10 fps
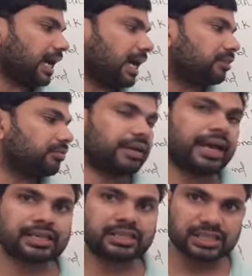and
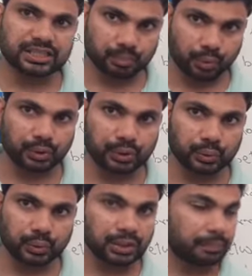reactants molecule.